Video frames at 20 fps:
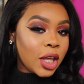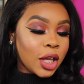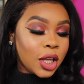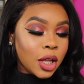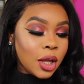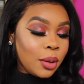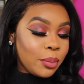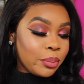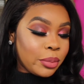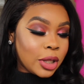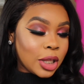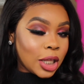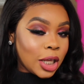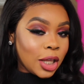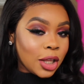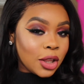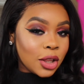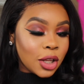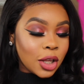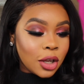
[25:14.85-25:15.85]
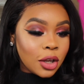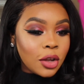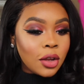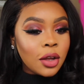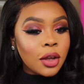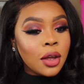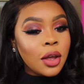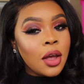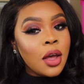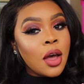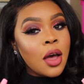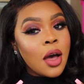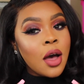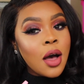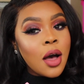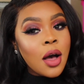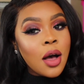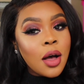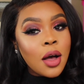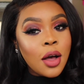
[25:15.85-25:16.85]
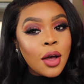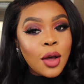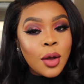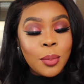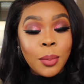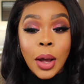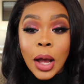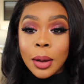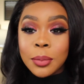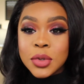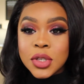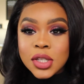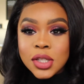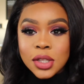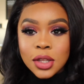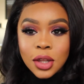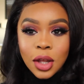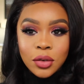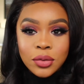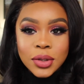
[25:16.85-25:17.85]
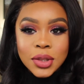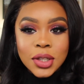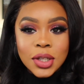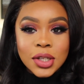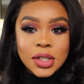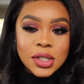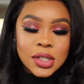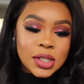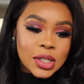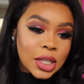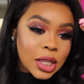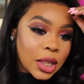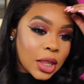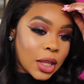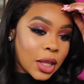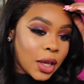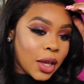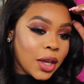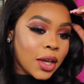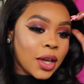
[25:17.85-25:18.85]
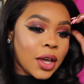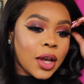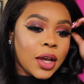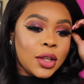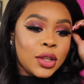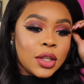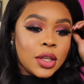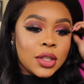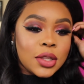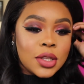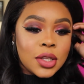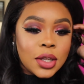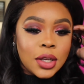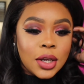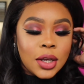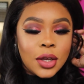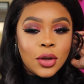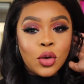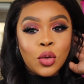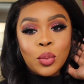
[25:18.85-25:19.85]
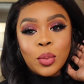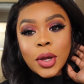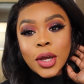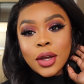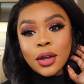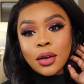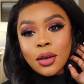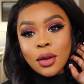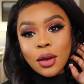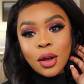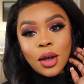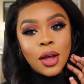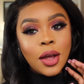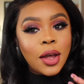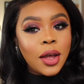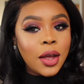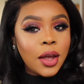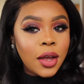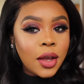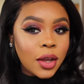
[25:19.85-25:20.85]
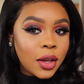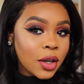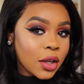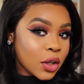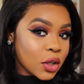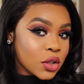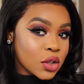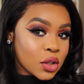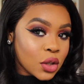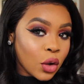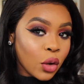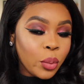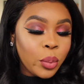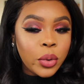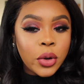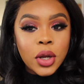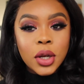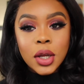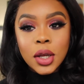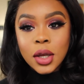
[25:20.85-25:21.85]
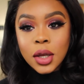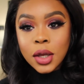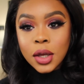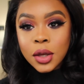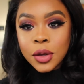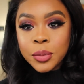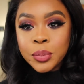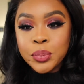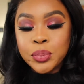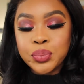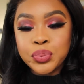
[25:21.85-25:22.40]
and complete look. I'm just loving this slay I did today. Oh my god, it's so pretty.